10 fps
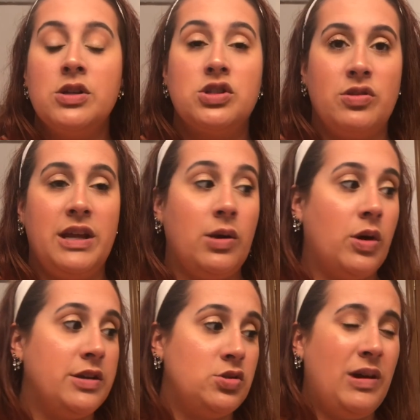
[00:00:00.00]
So then I
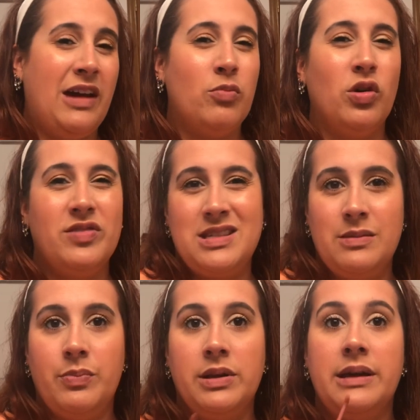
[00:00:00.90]
want to have more of a
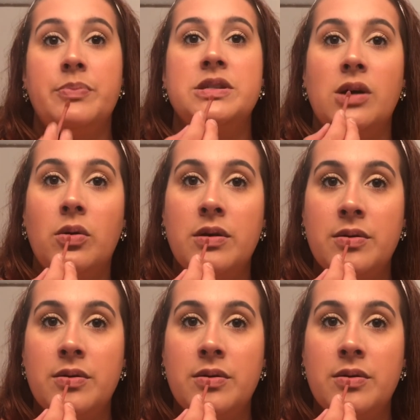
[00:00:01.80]
simple lip. So.